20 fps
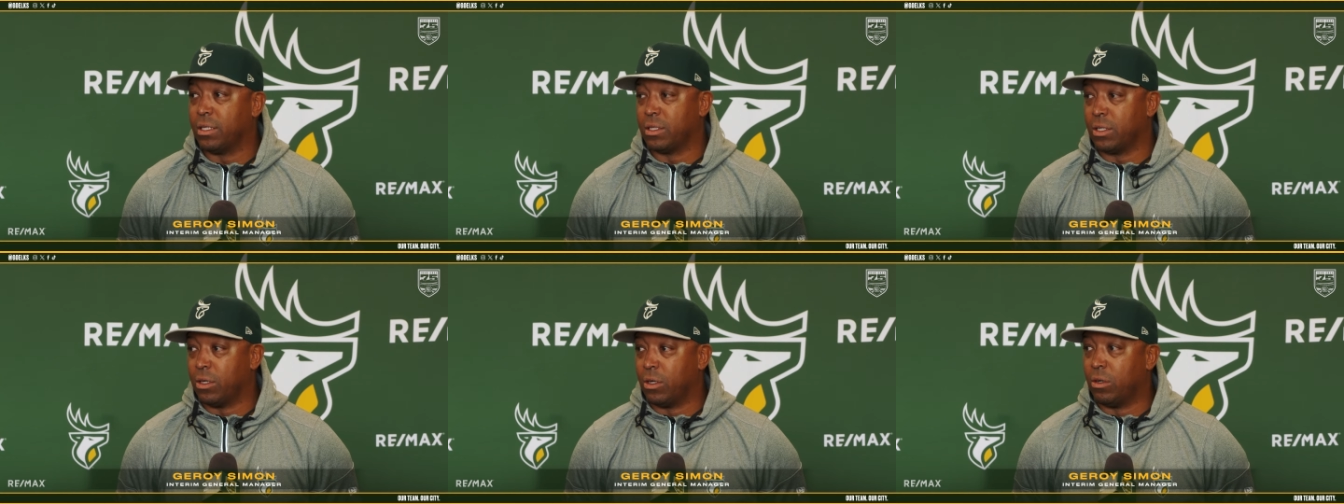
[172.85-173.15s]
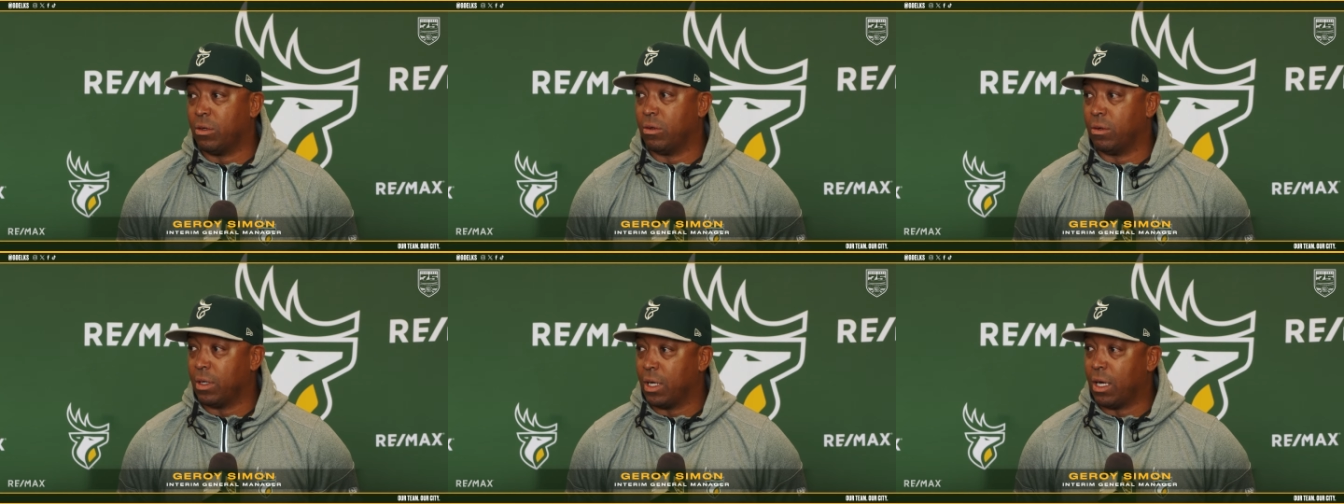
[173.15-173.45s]

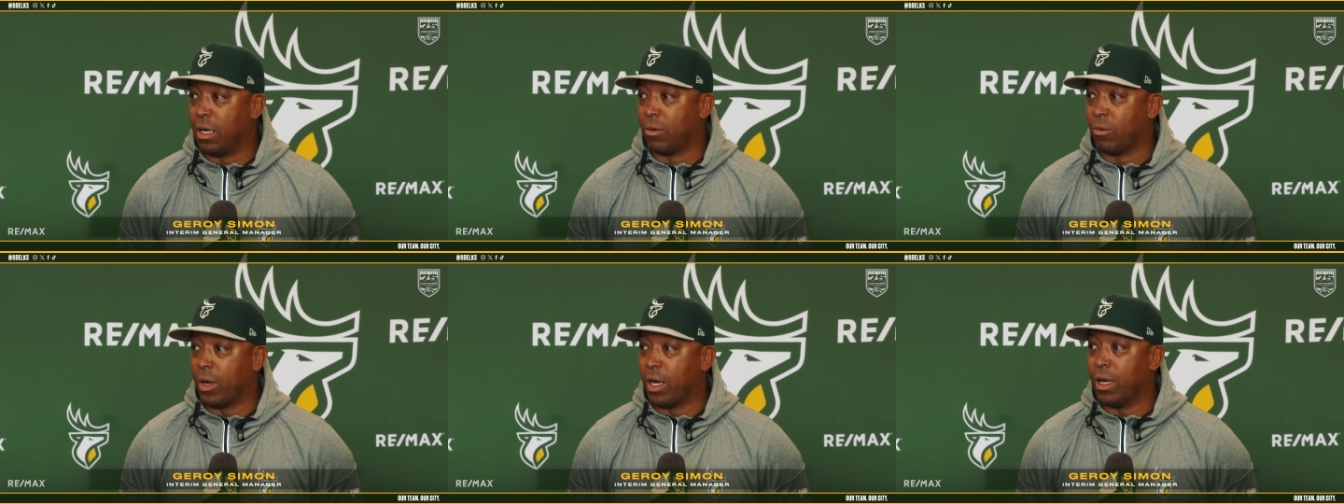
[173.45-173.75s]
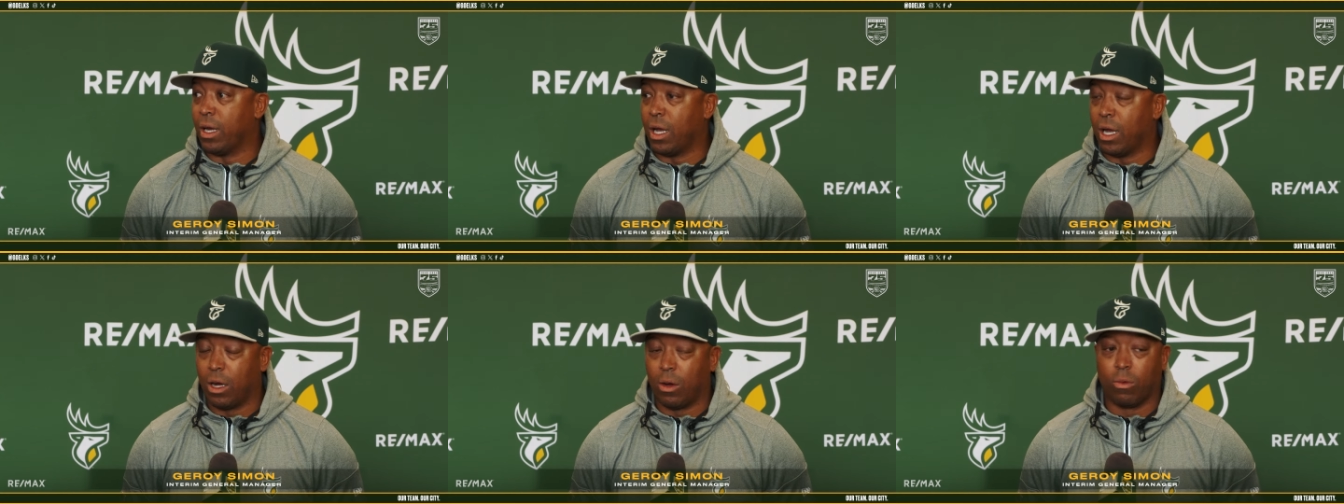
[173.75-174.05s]
so right
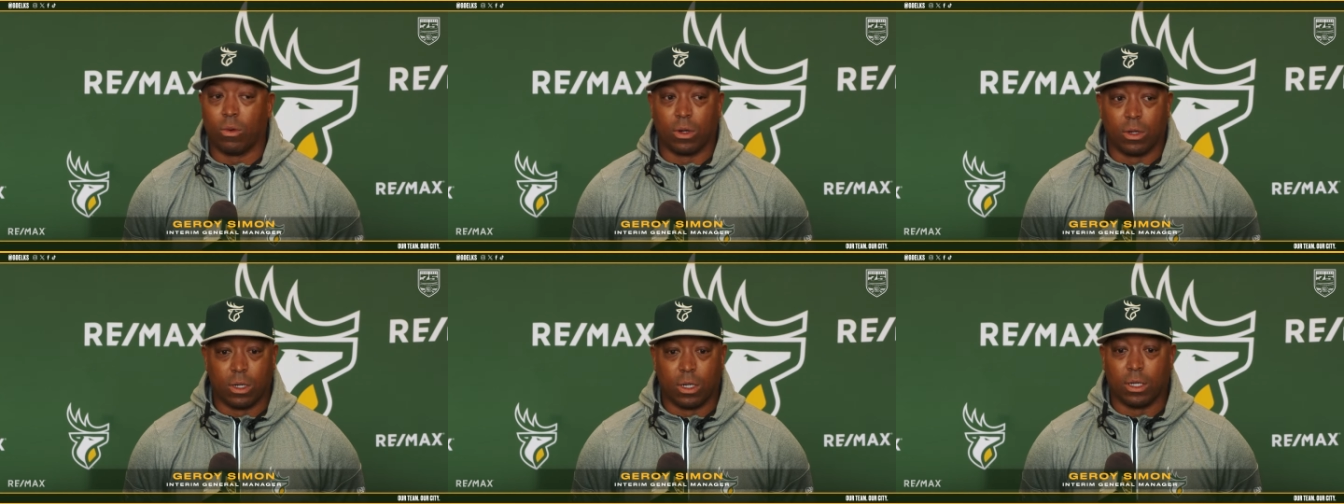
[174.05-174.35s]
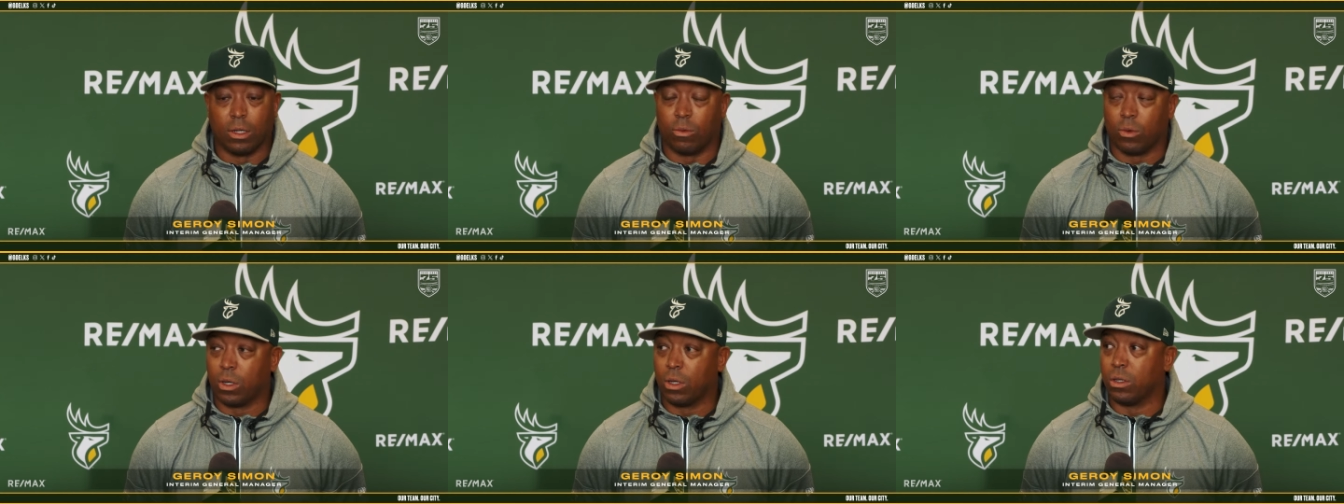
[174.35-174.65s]
now we're
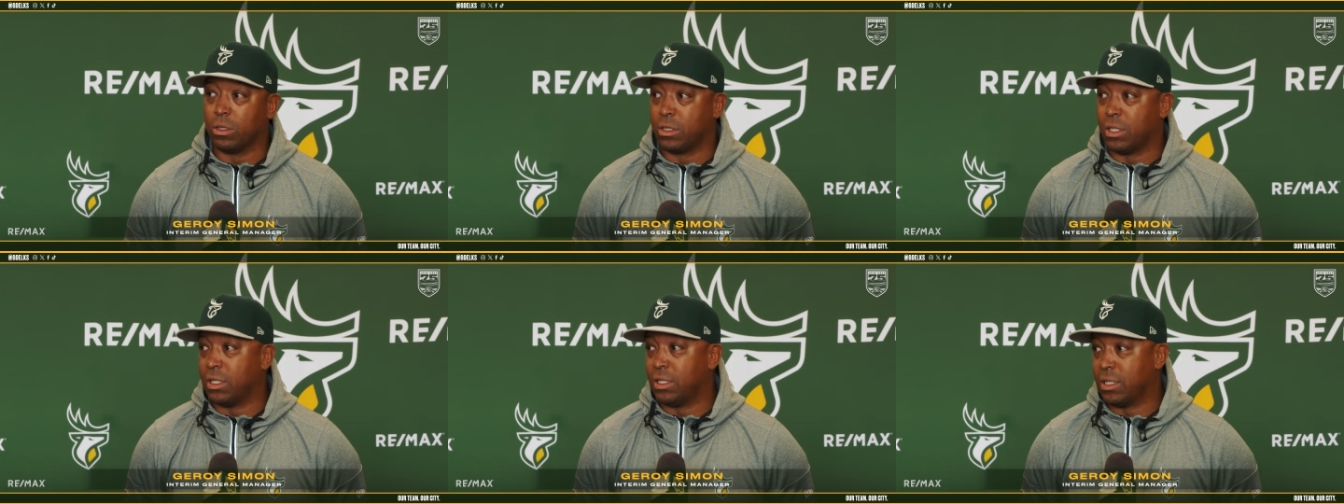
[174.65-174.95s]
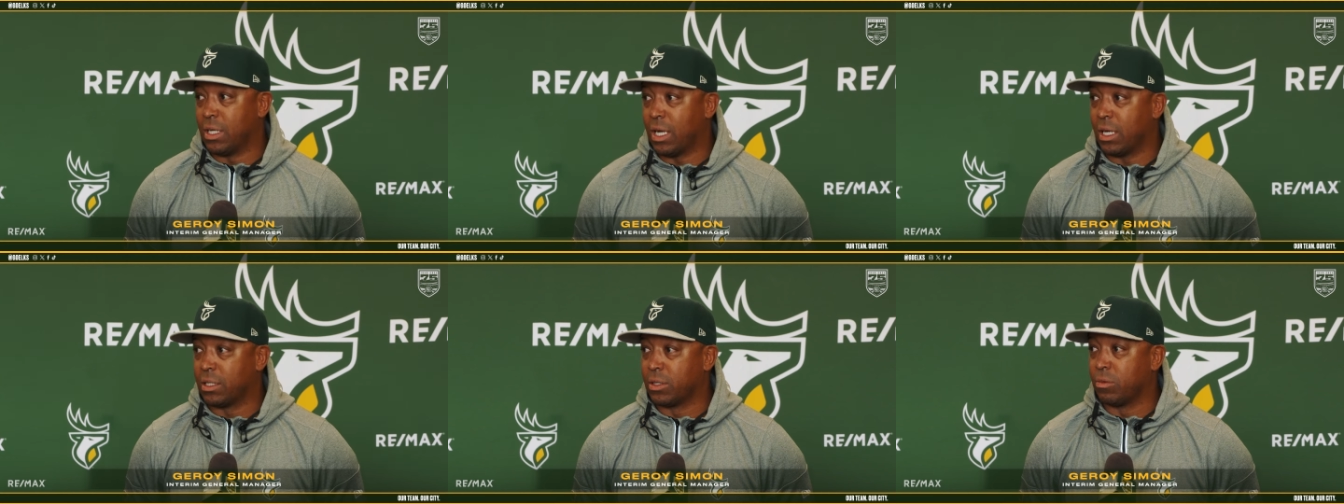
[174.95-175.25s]
gonna stay
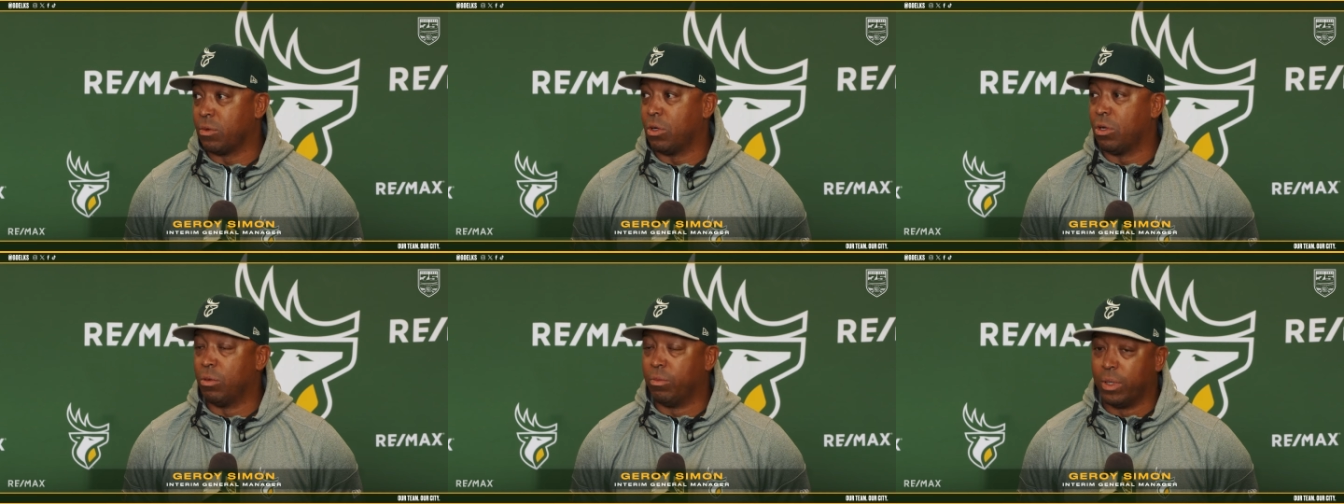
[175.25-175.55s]
status quo.